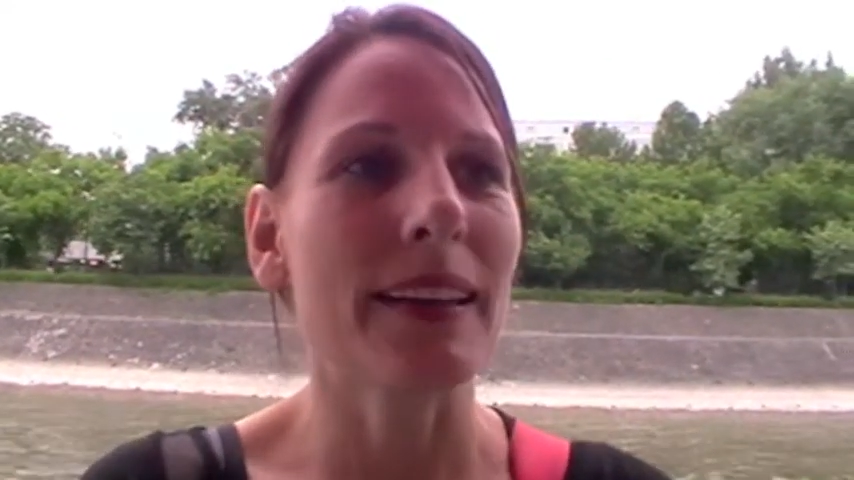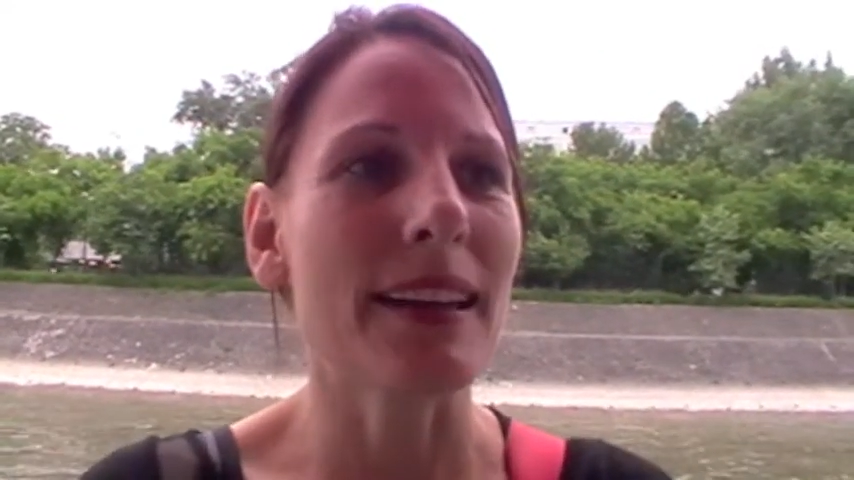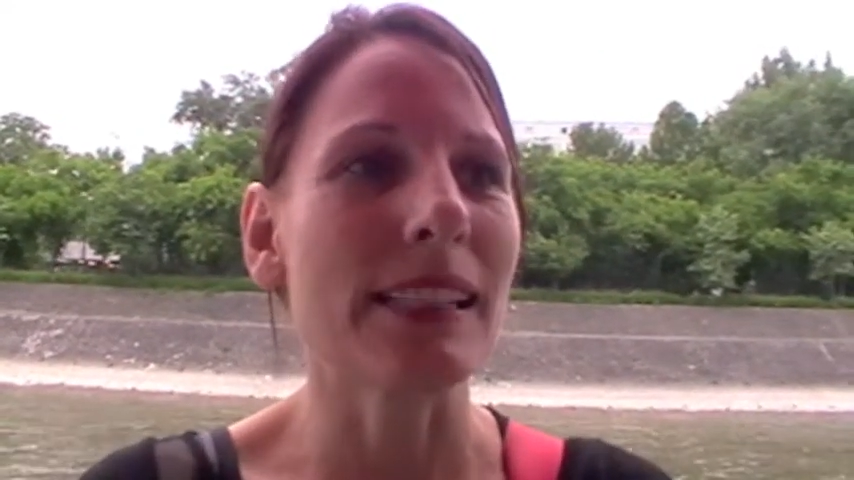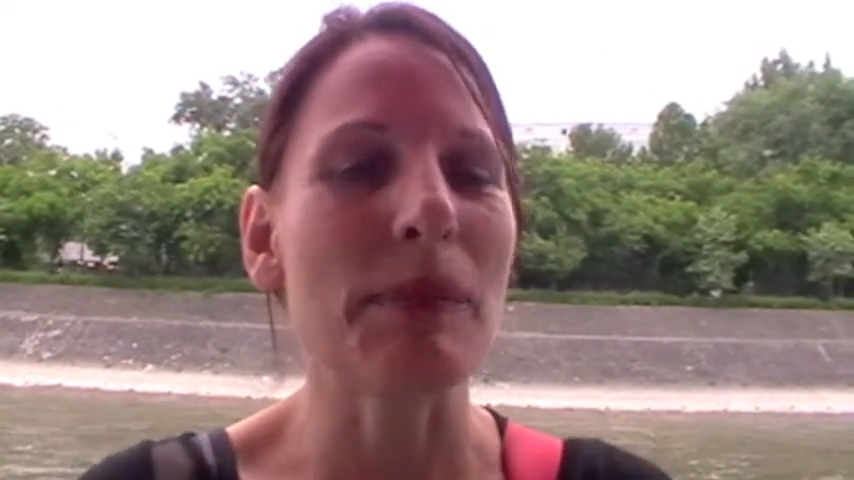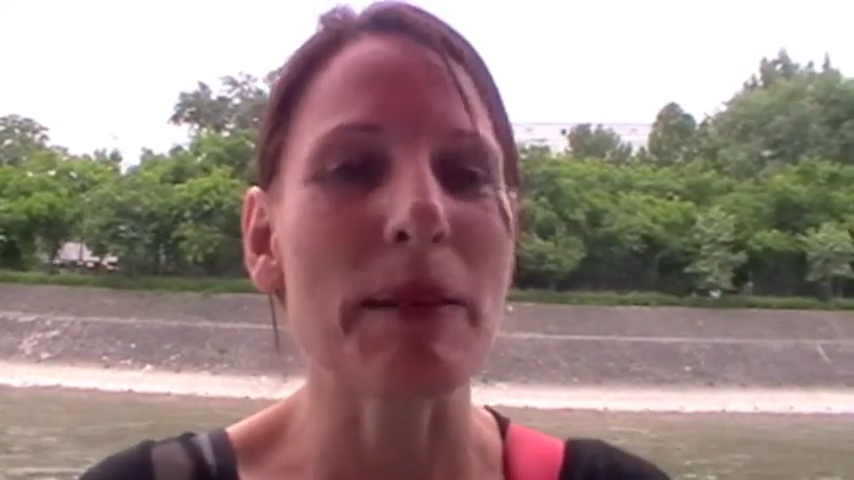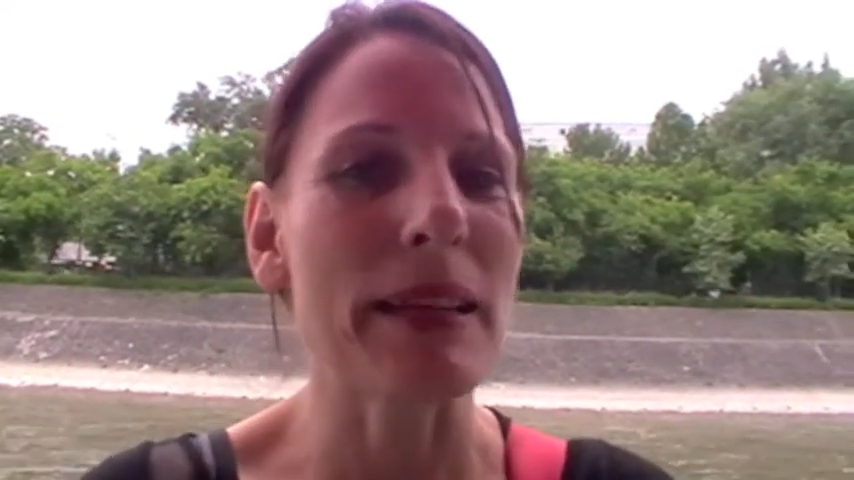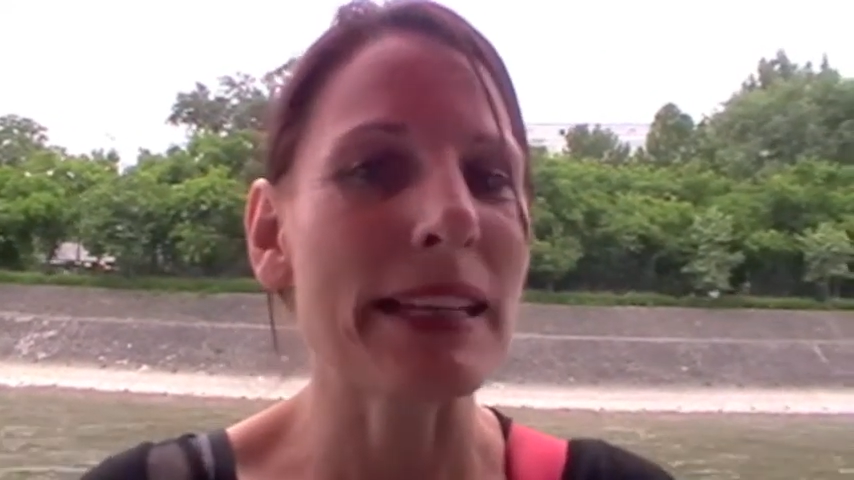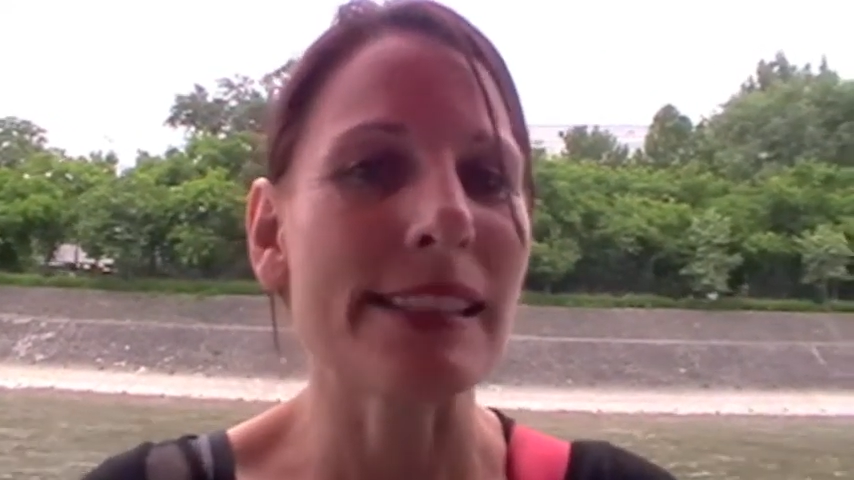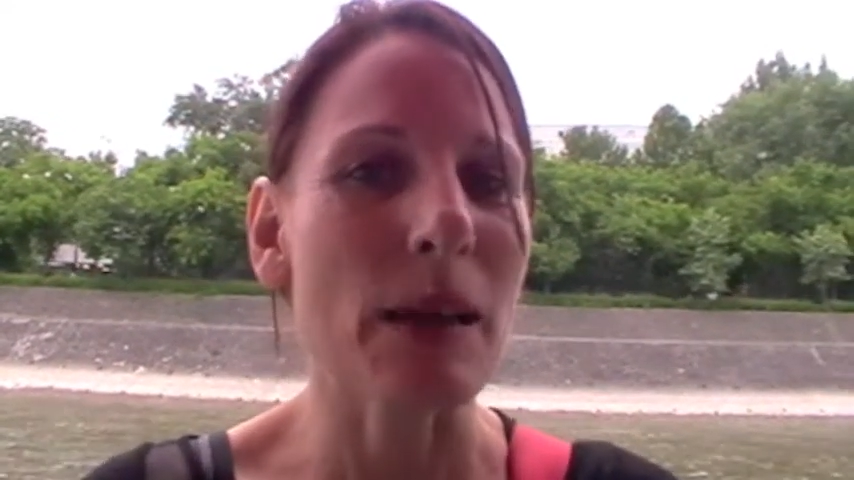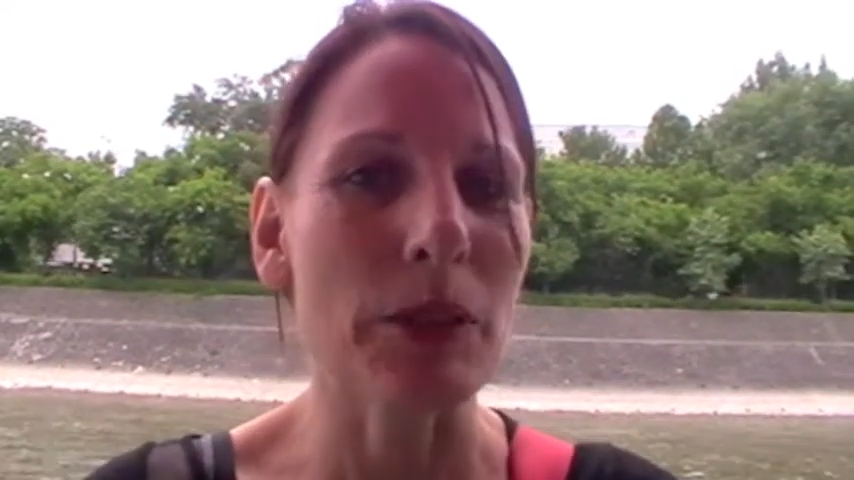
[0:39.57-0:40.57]
I spent
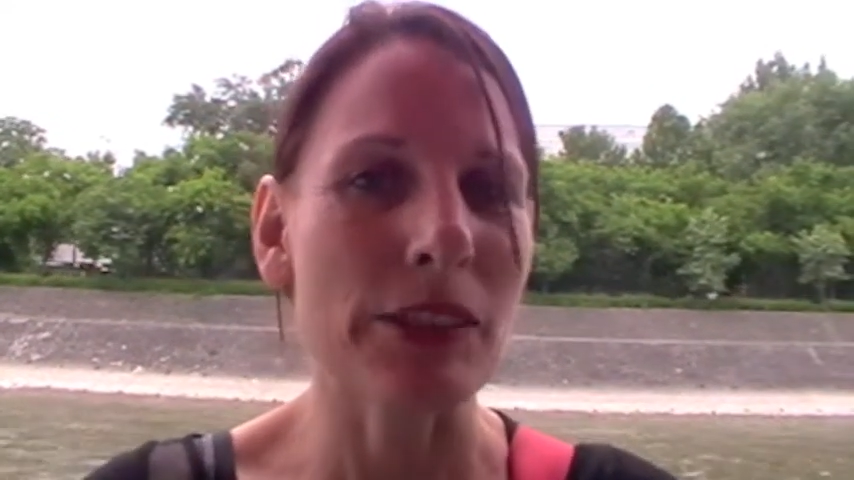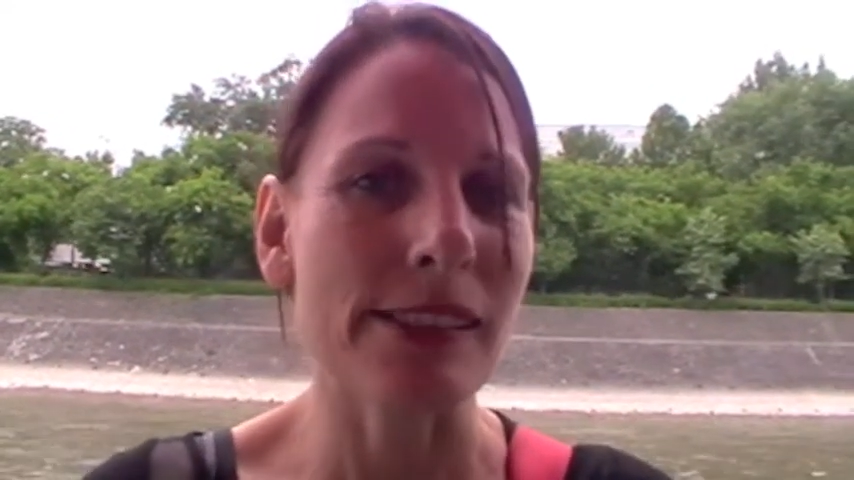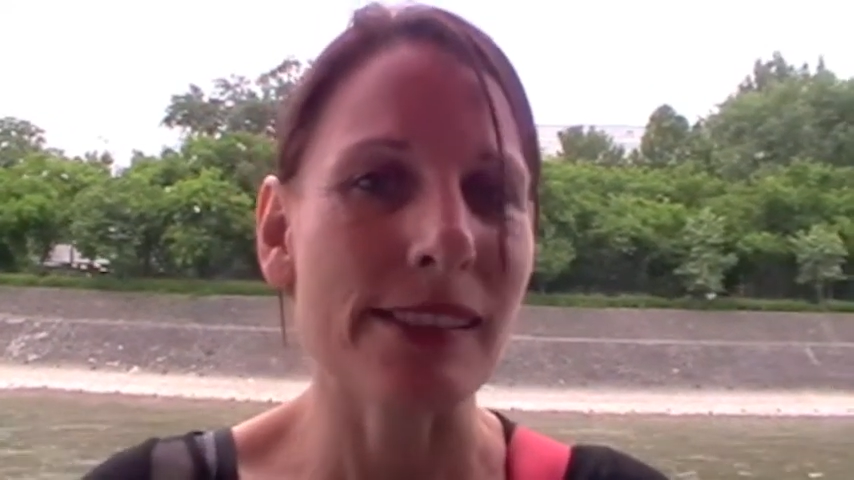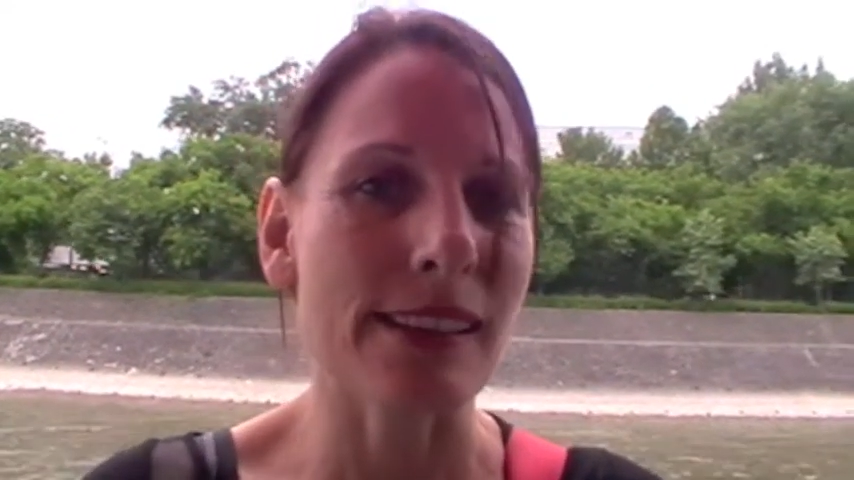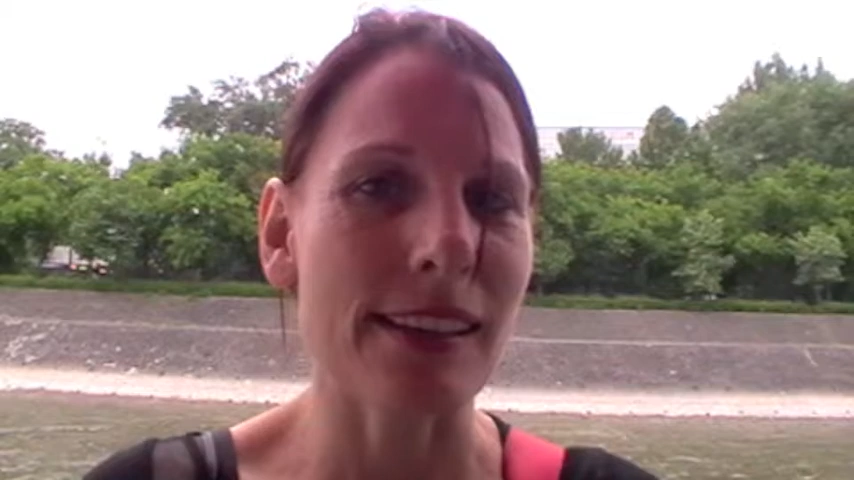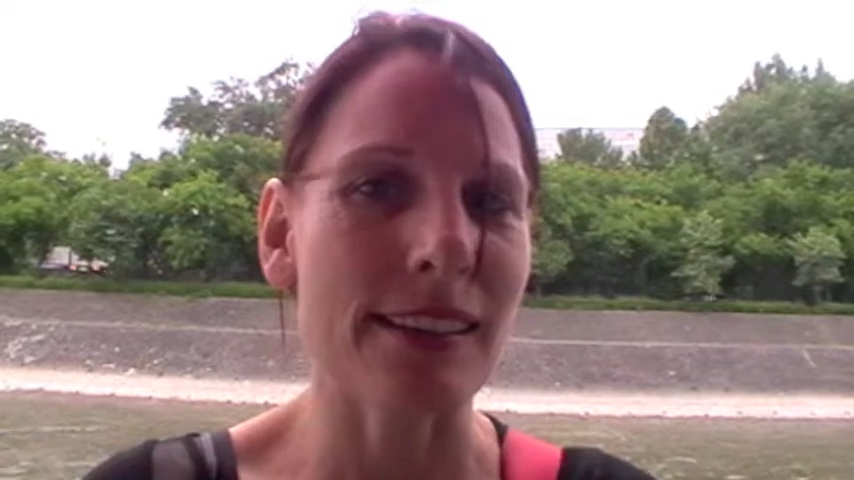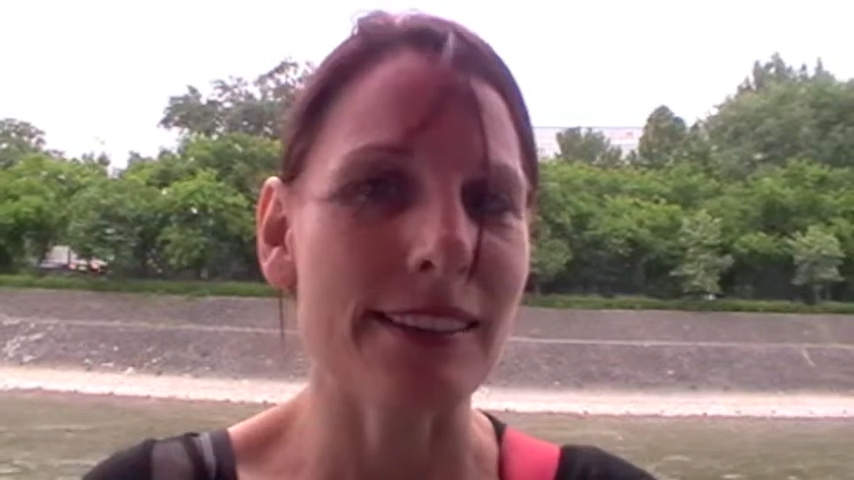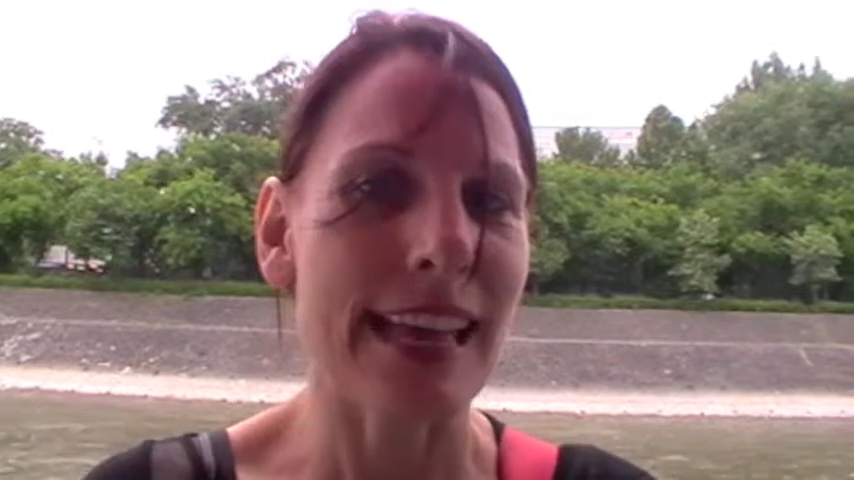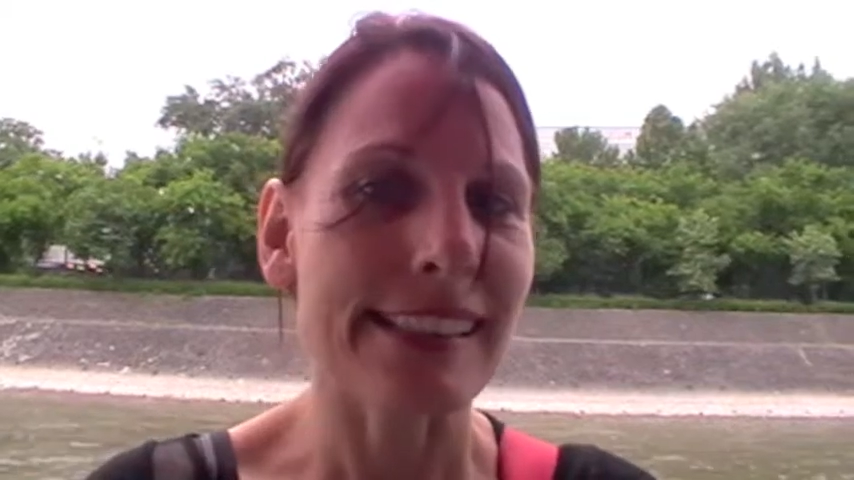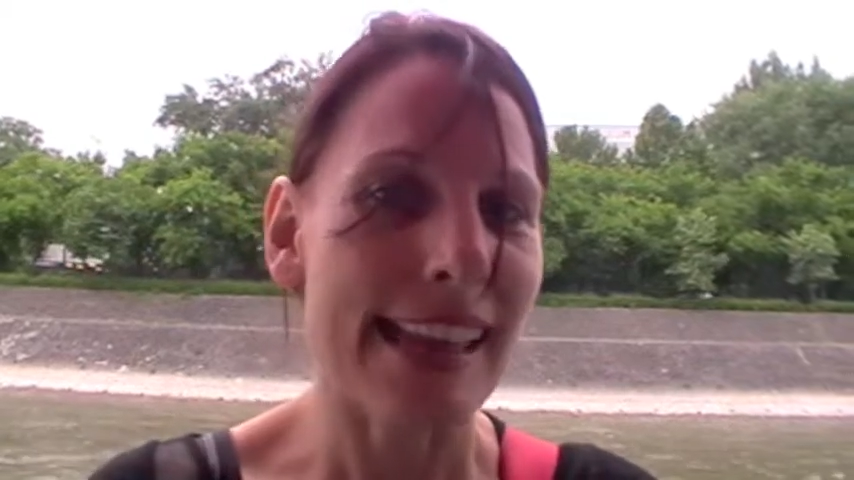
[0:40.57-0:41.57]
many summers
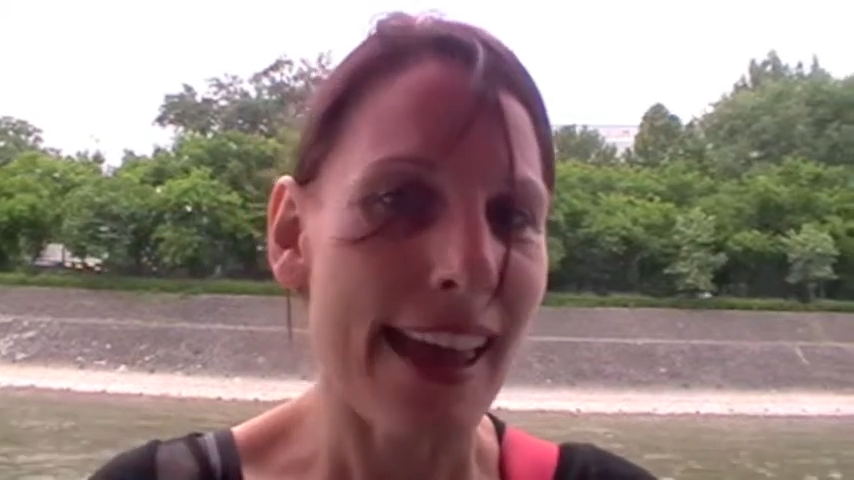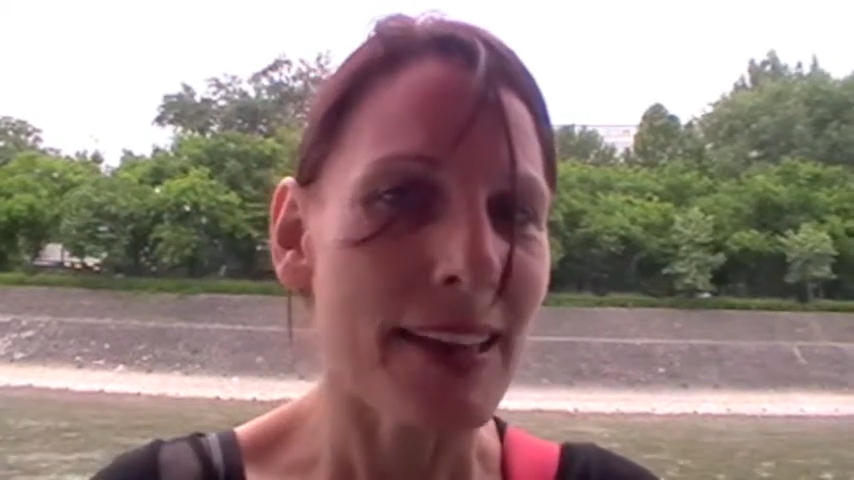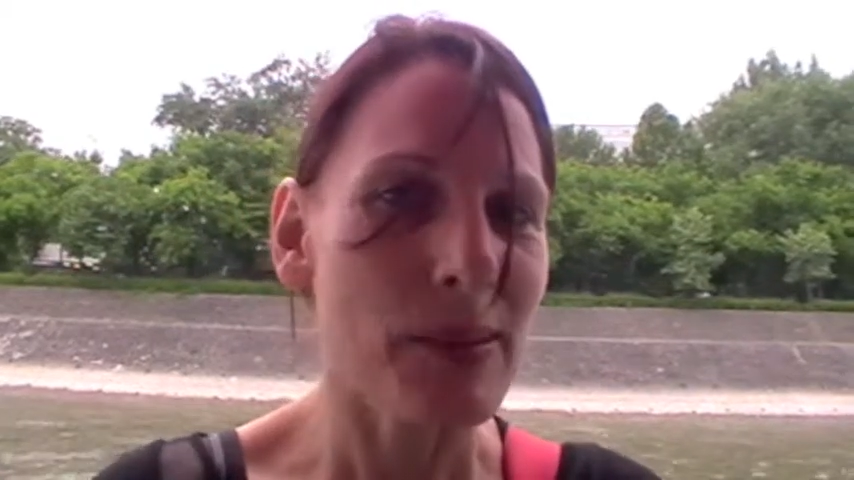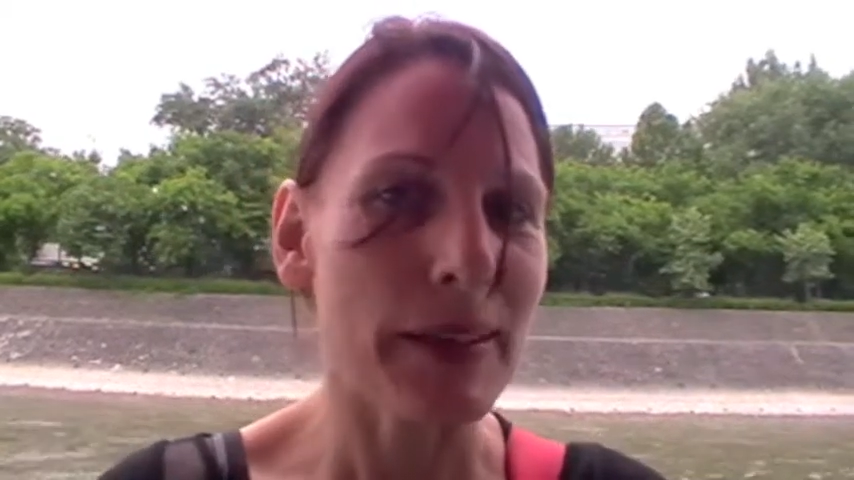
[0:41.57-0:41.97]
in Kaste,